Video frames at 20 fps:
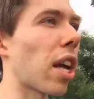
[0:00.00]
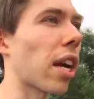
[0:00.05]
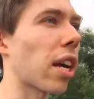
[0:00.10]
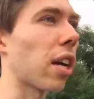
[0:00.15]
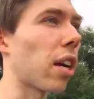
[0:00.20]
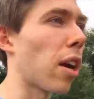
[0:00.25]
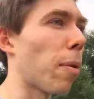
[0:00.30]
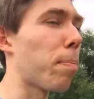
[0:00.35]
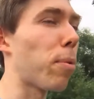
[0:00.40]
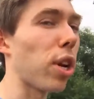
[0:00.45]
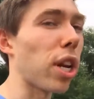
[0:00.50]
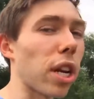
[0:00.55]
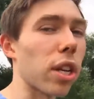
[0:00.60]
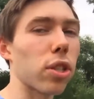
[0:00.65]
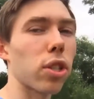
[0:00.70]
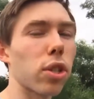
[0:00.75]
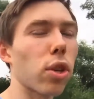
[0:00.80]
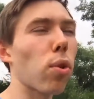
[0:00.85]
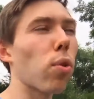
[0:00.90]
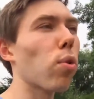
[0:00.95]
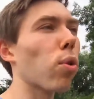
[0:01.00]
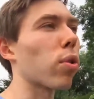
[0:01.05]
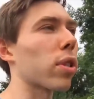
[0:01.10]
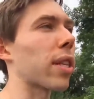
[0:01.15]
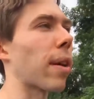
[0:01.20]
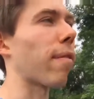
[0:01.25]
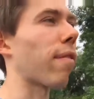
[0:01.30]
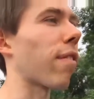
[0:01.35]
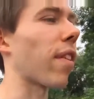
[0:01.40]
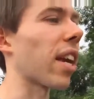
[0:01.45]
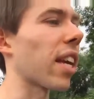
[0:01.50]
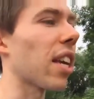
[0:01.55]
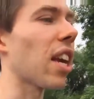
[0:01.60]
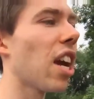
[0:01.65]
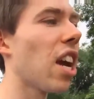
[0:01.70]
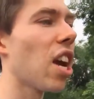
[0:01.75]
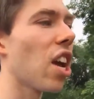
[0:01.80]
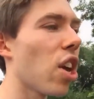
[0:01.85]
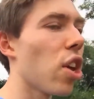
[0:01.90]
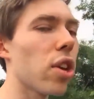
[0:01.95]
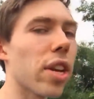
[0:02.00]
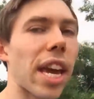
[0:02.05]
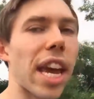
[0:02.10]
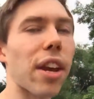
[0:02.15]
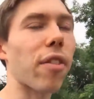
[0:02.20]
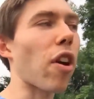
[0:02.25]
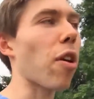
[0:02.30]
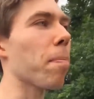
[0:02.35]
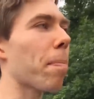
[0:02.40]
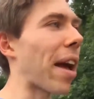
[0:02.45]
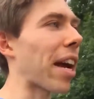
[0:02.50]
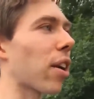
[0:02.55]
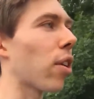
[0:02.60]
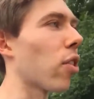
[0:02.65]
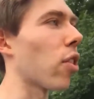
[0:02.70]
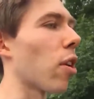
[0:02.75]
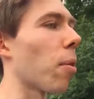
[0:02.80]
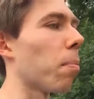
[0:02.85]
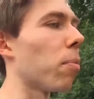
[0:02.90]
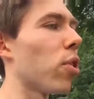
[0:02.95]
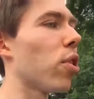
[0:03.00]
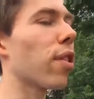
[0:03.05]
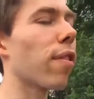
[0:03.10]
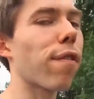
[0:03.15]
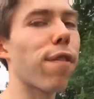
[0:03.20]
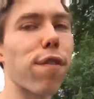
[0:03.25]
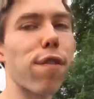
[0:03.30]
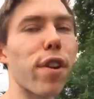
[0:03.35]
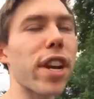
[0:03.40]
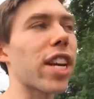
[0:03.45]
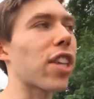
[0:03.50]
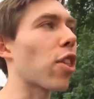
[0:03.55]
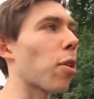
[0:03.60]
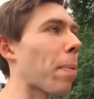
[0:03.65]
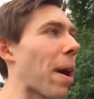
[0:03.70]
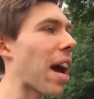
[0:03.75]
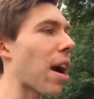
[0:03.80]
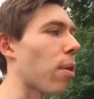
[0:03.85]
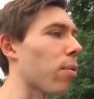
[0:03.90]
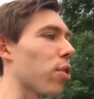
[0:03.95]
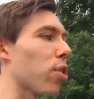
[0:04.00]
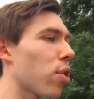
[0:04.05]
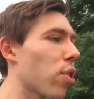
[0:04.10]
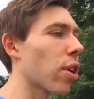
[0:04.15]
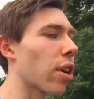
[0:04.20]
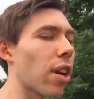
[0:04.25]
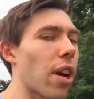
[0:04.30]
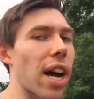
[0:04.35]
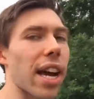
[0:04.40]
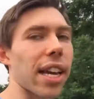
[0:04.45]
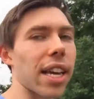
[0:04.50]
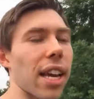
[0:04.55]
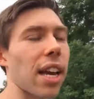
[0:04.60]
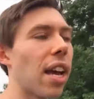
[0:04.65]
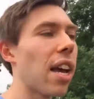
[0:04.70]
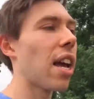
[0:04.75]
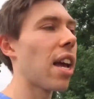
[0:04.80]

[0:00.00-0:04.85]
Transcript: like a bully at school or something, you can get your own back on them. You can freak them out. You can, like,